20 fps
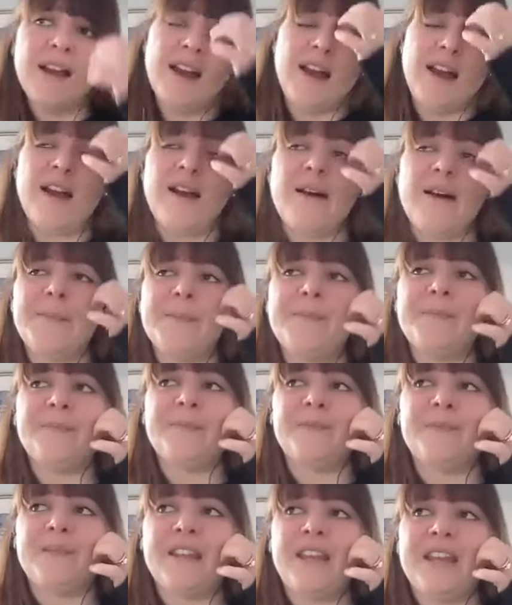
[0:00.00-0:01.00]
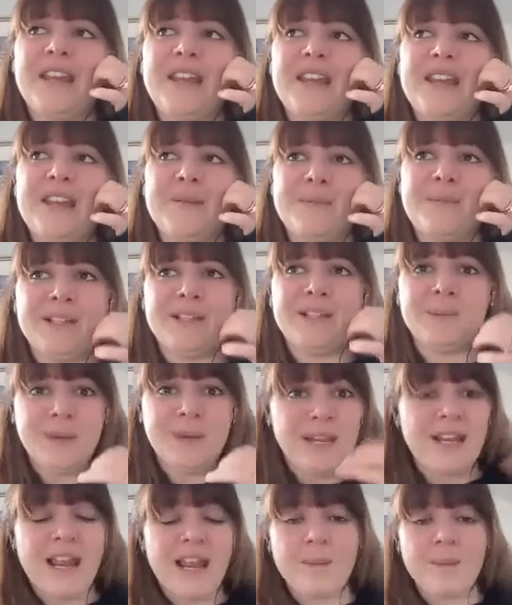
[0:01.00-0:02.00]
It means
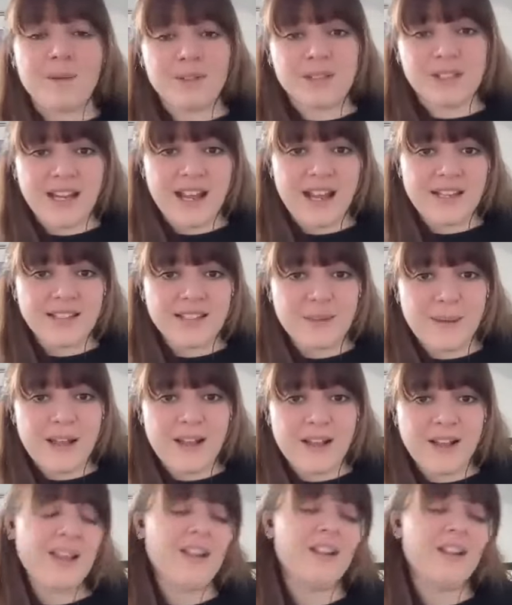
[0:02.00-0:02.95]
being able to cast a ballot.